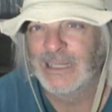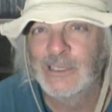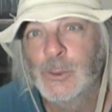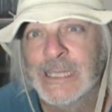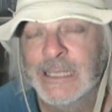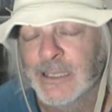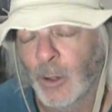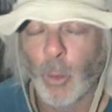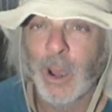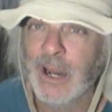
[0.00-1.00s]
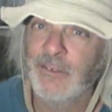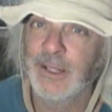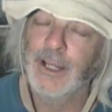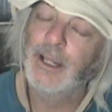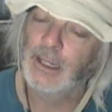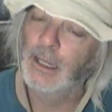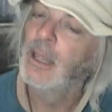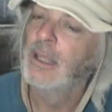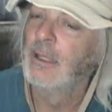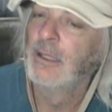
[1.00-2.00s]
between or whatever the
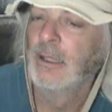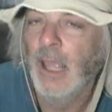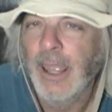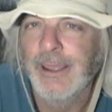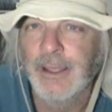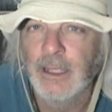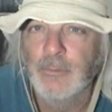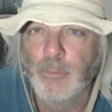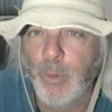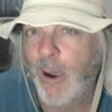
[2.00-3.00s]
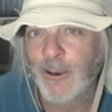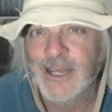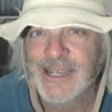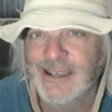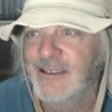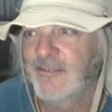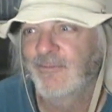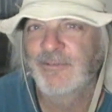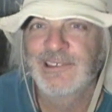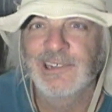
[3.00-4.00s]
hell? And barring
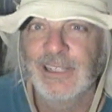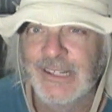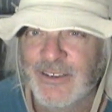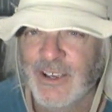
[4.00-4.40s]
silly